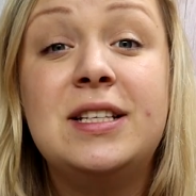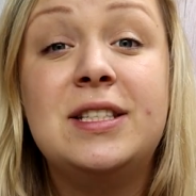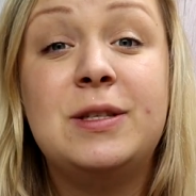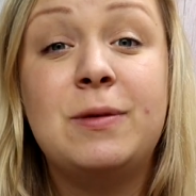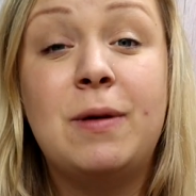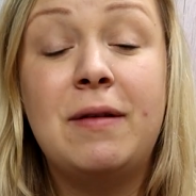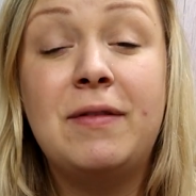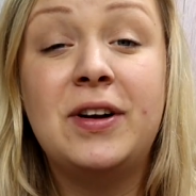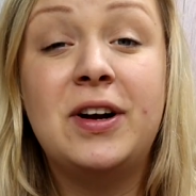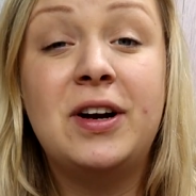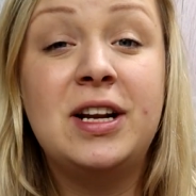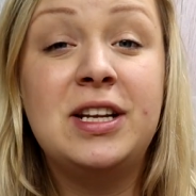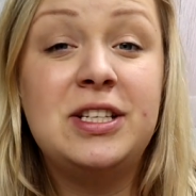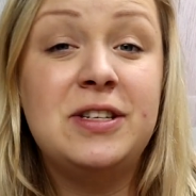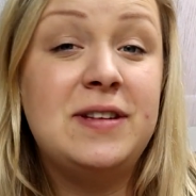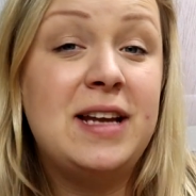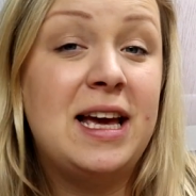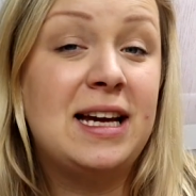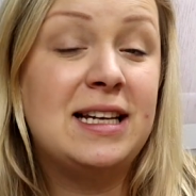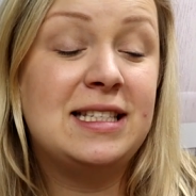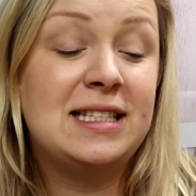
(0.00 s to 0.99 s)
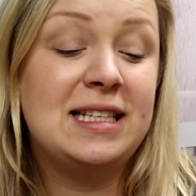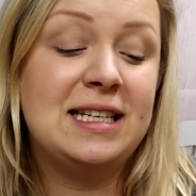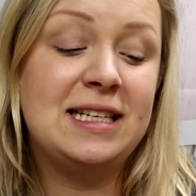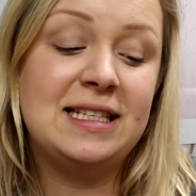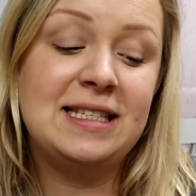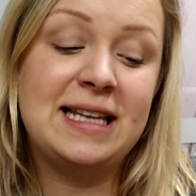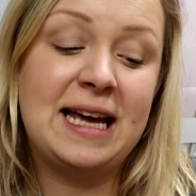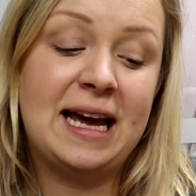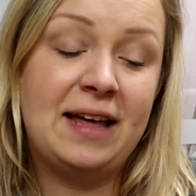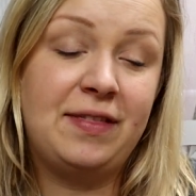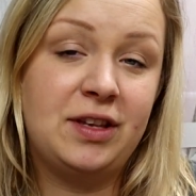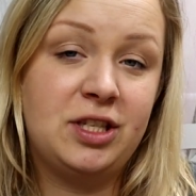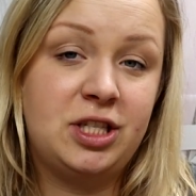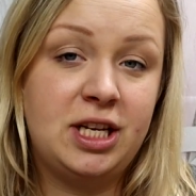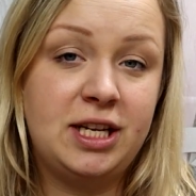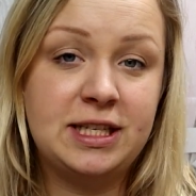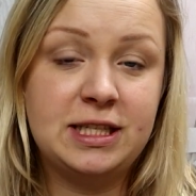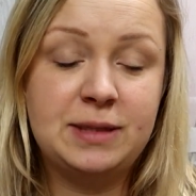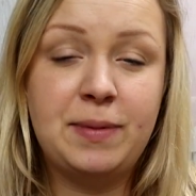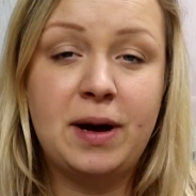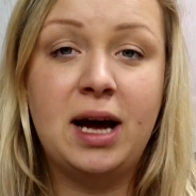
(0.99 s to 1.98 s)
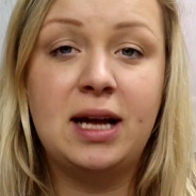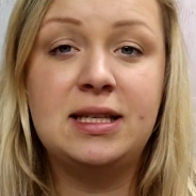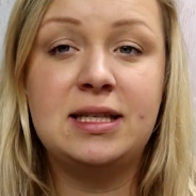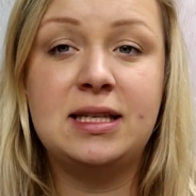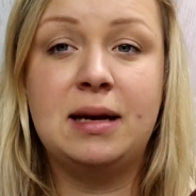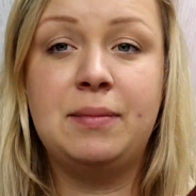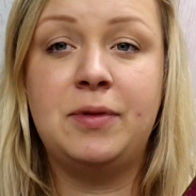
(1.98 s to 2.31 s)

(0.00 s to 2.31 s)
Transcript: So what we're going to do next is add the cheetah spots.